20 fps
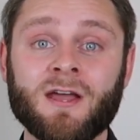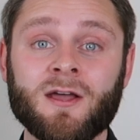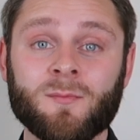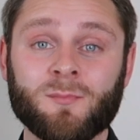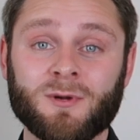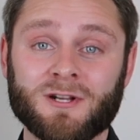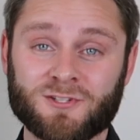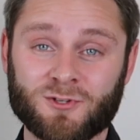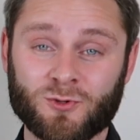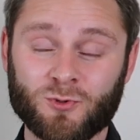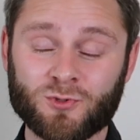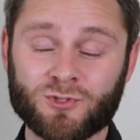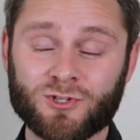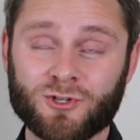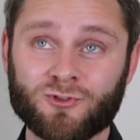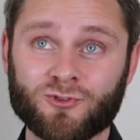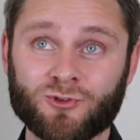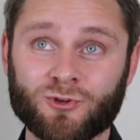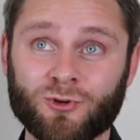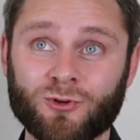But it's also
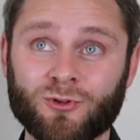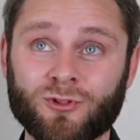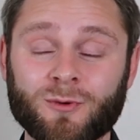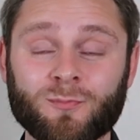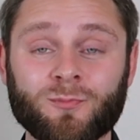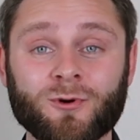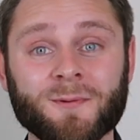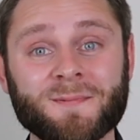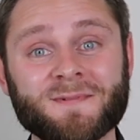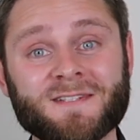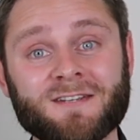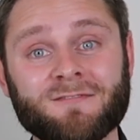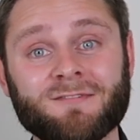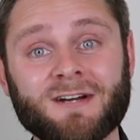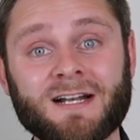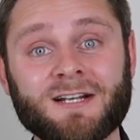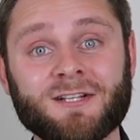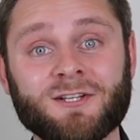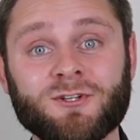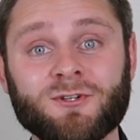true that property
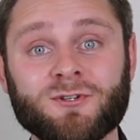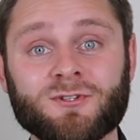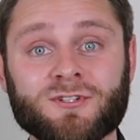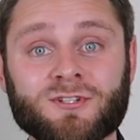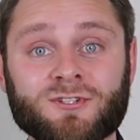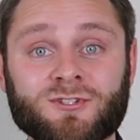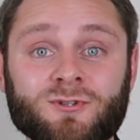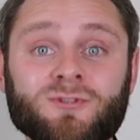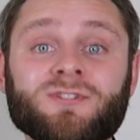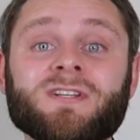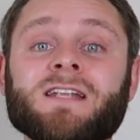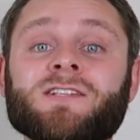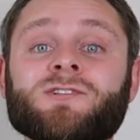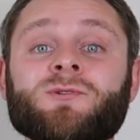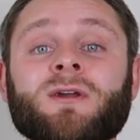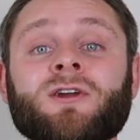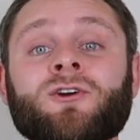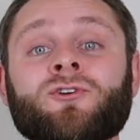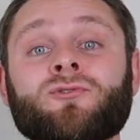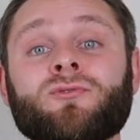values do tend to
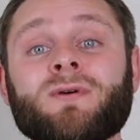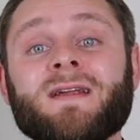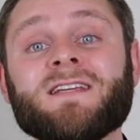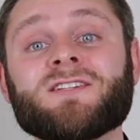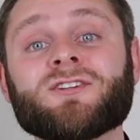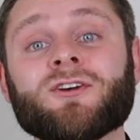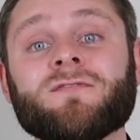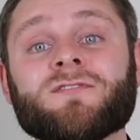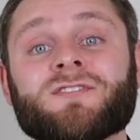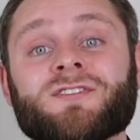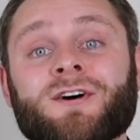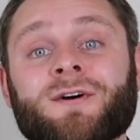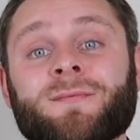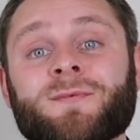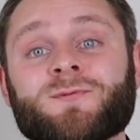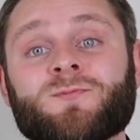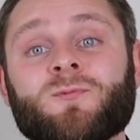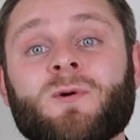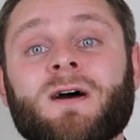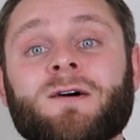increase over time
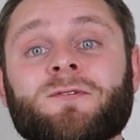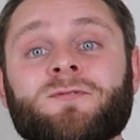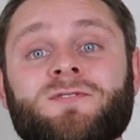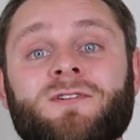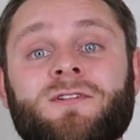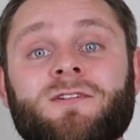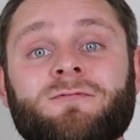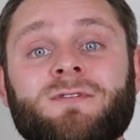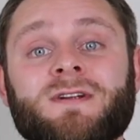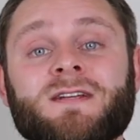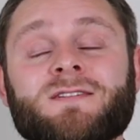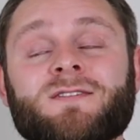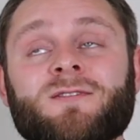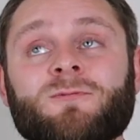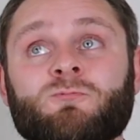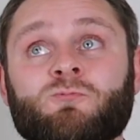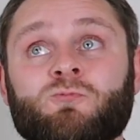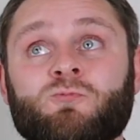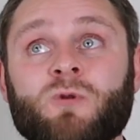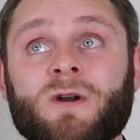as well, so there is the
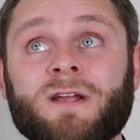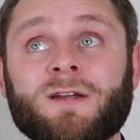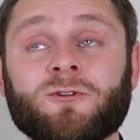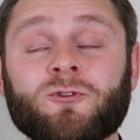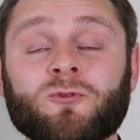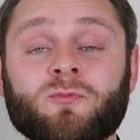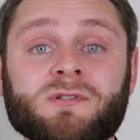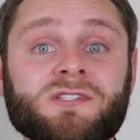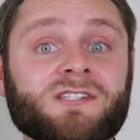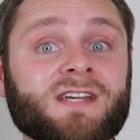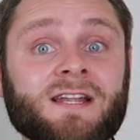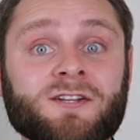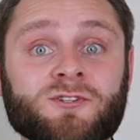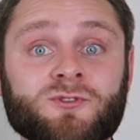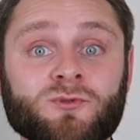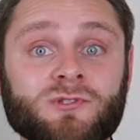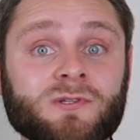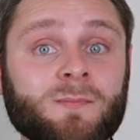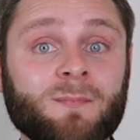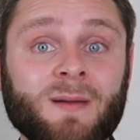real
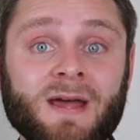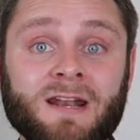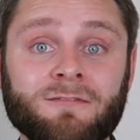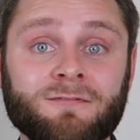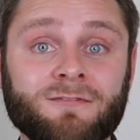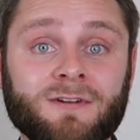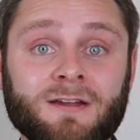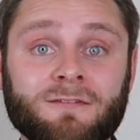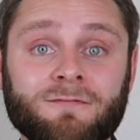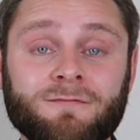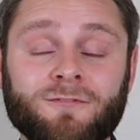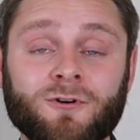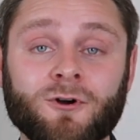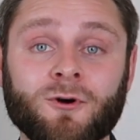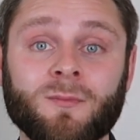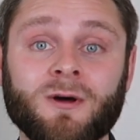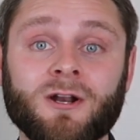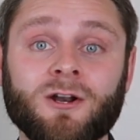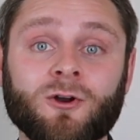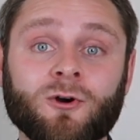potential to benefit
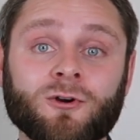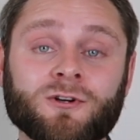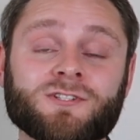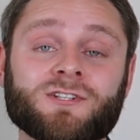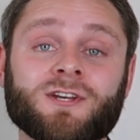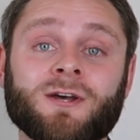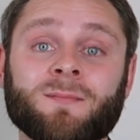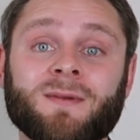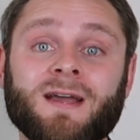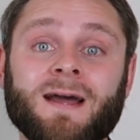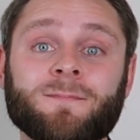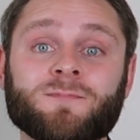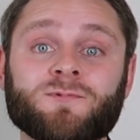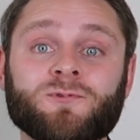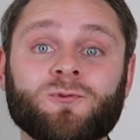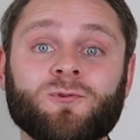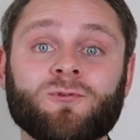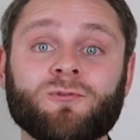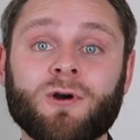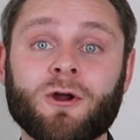from longer term
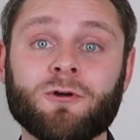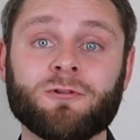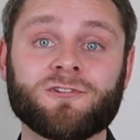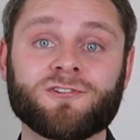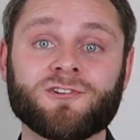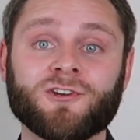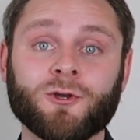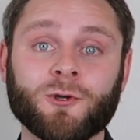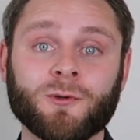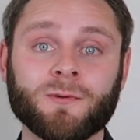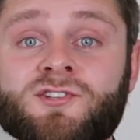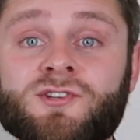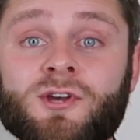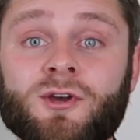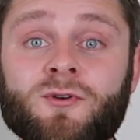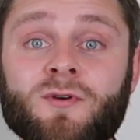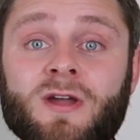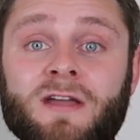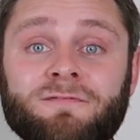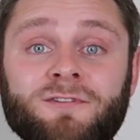capital growth too. So
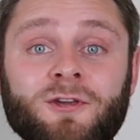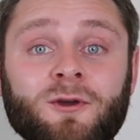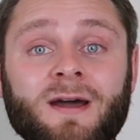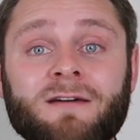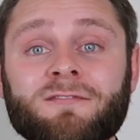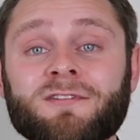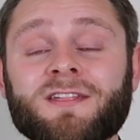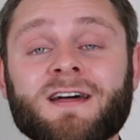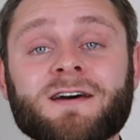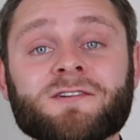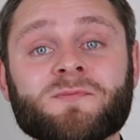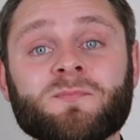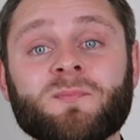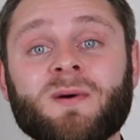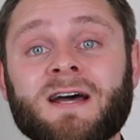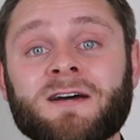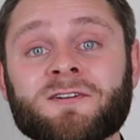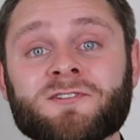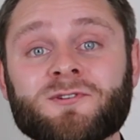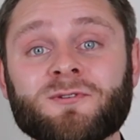if you have
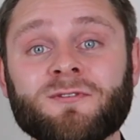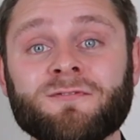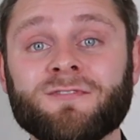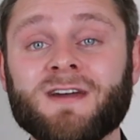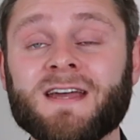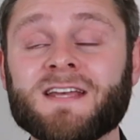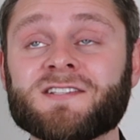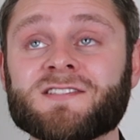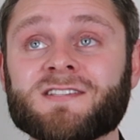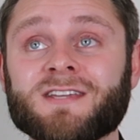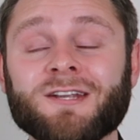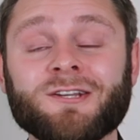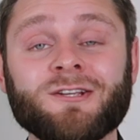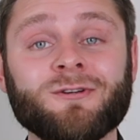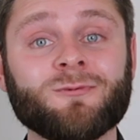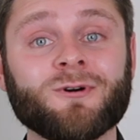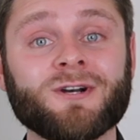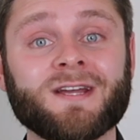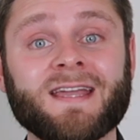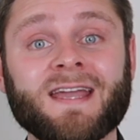£1,000 to invest and you
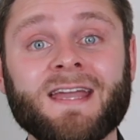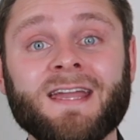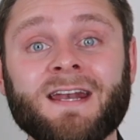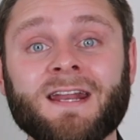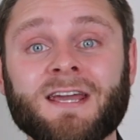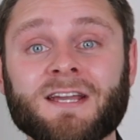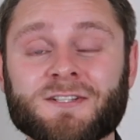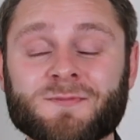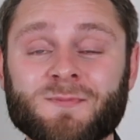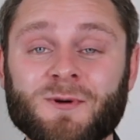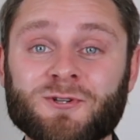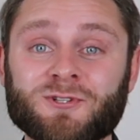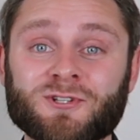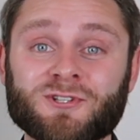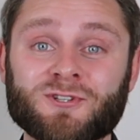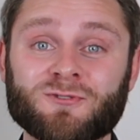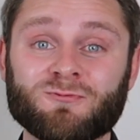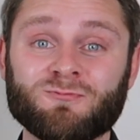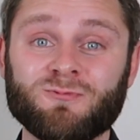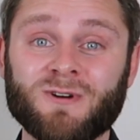want to gain exposure
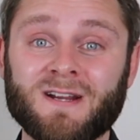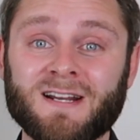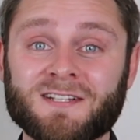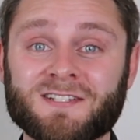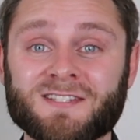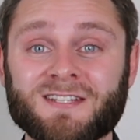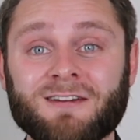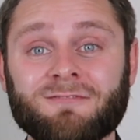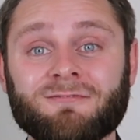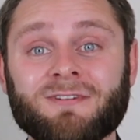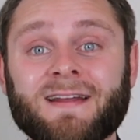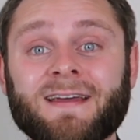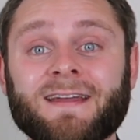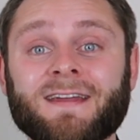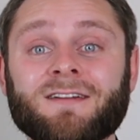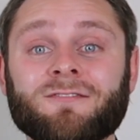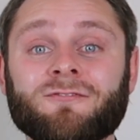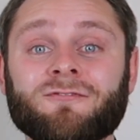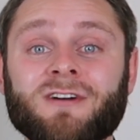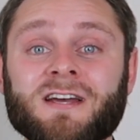to real estate
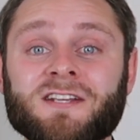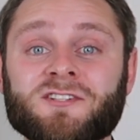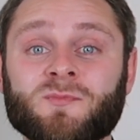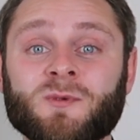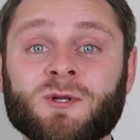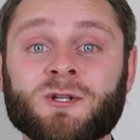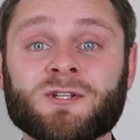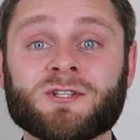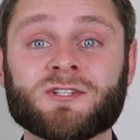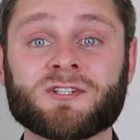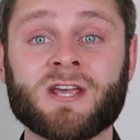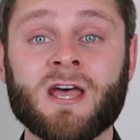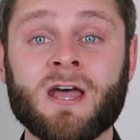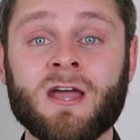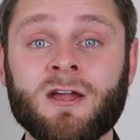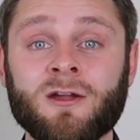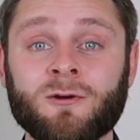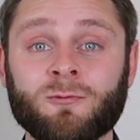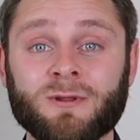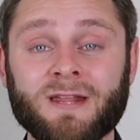related investments
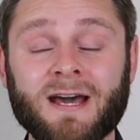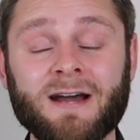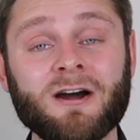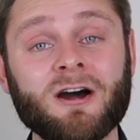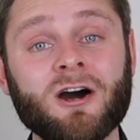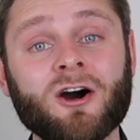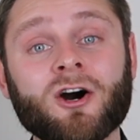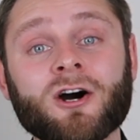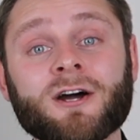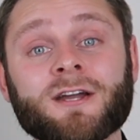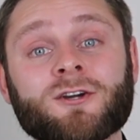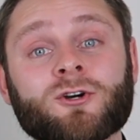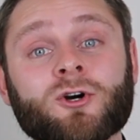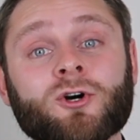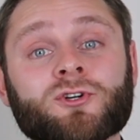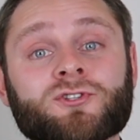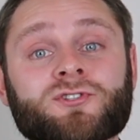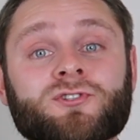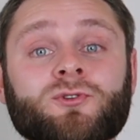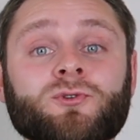without a high
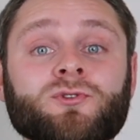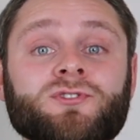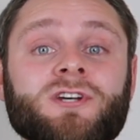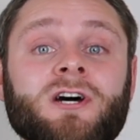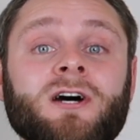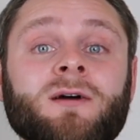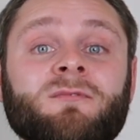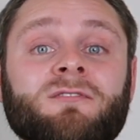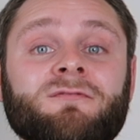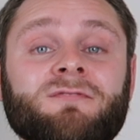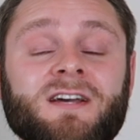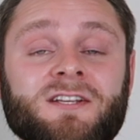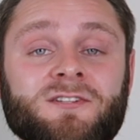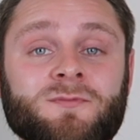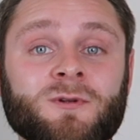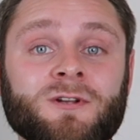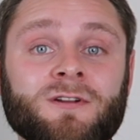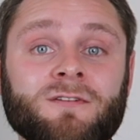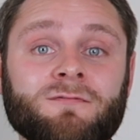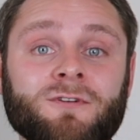cost or time
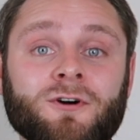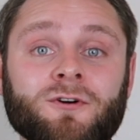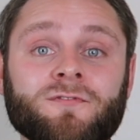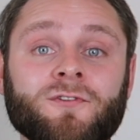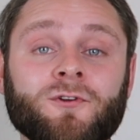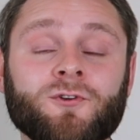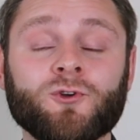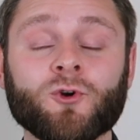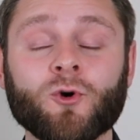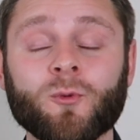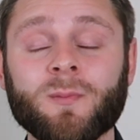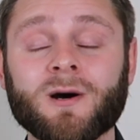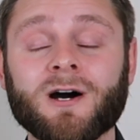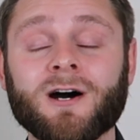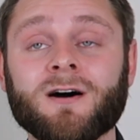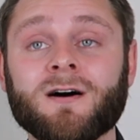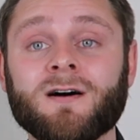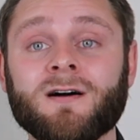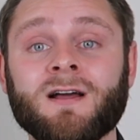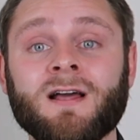investment involved on your
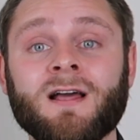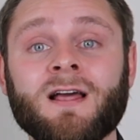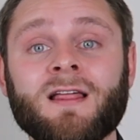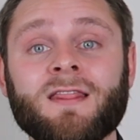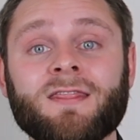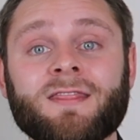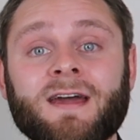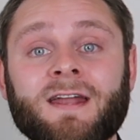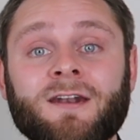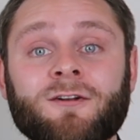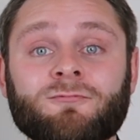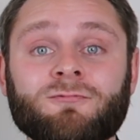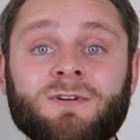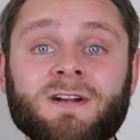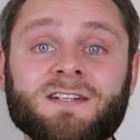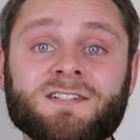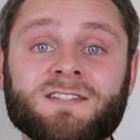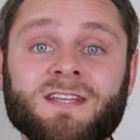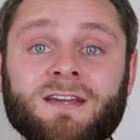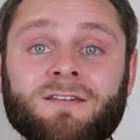part, then
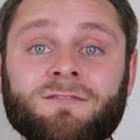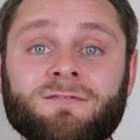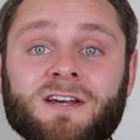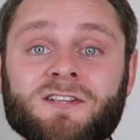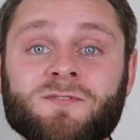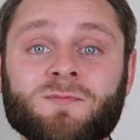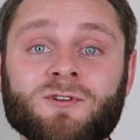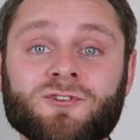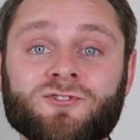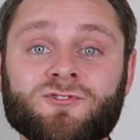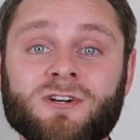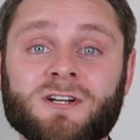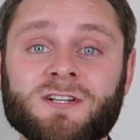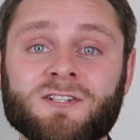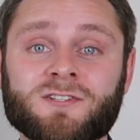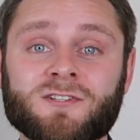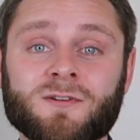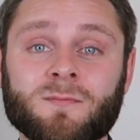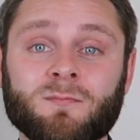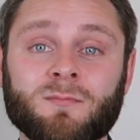real estate investment
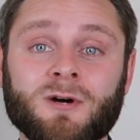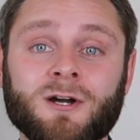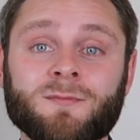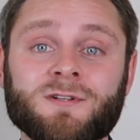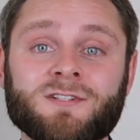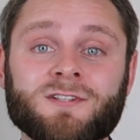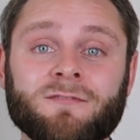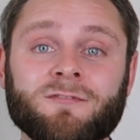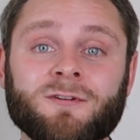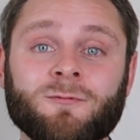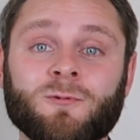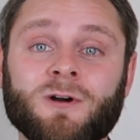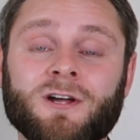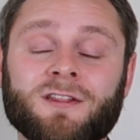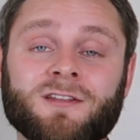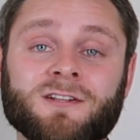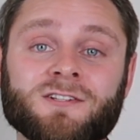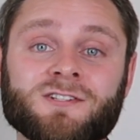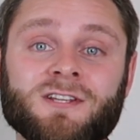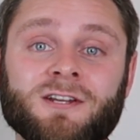trusts might be something
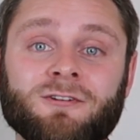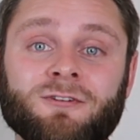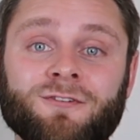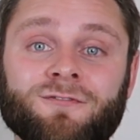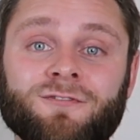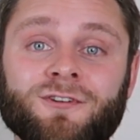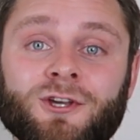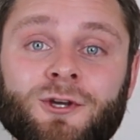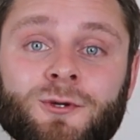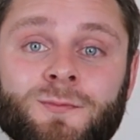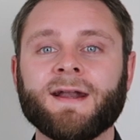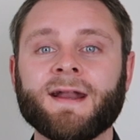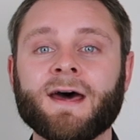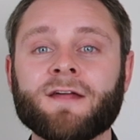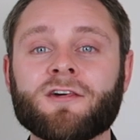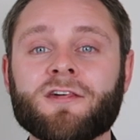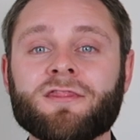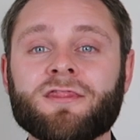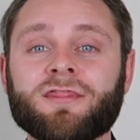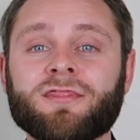worth considering for you. And now
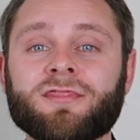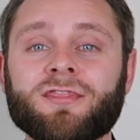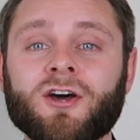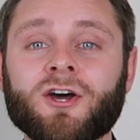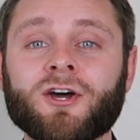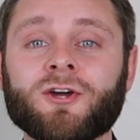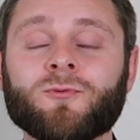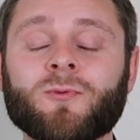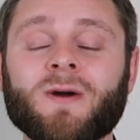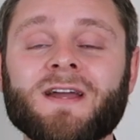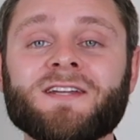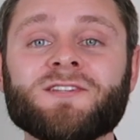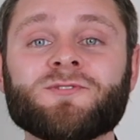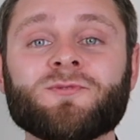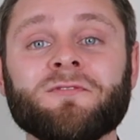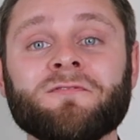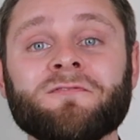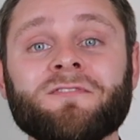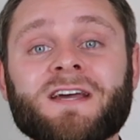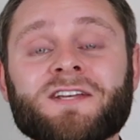the third way
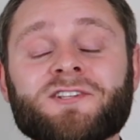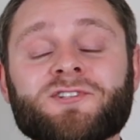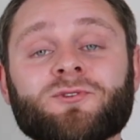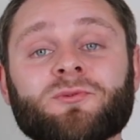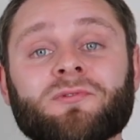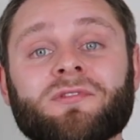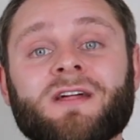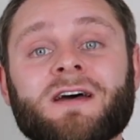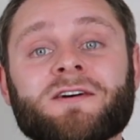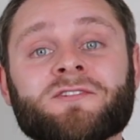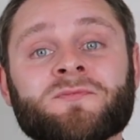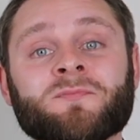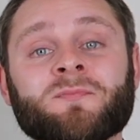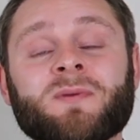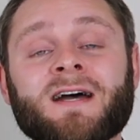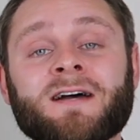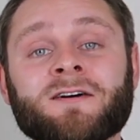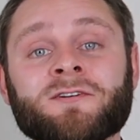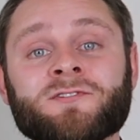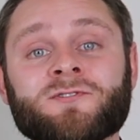to invest your
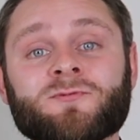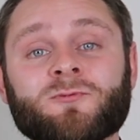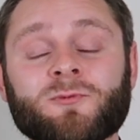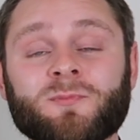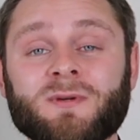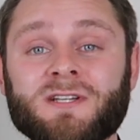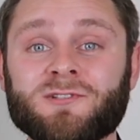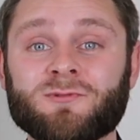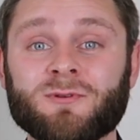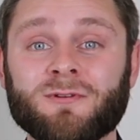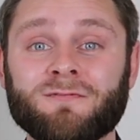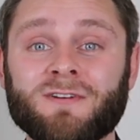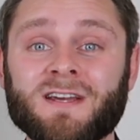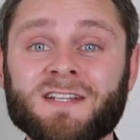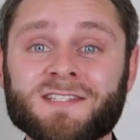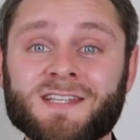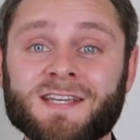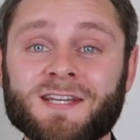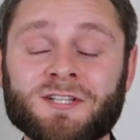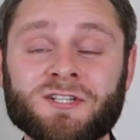£1,000 would be to
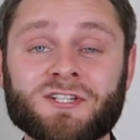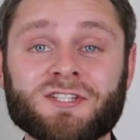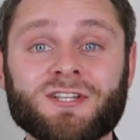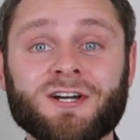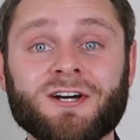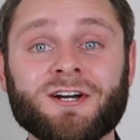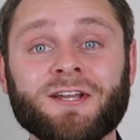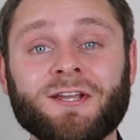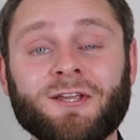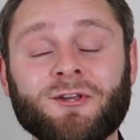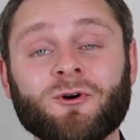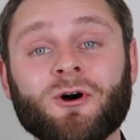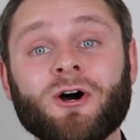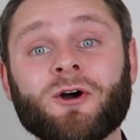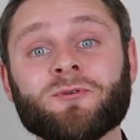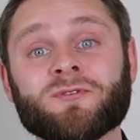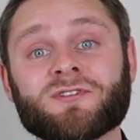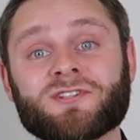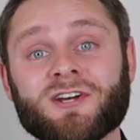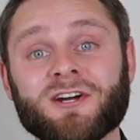invest it in starting your
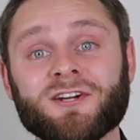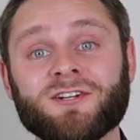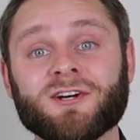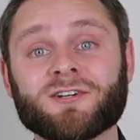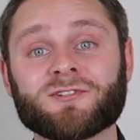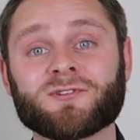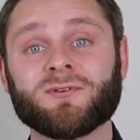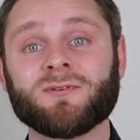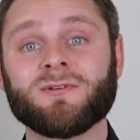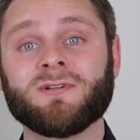own side hustle.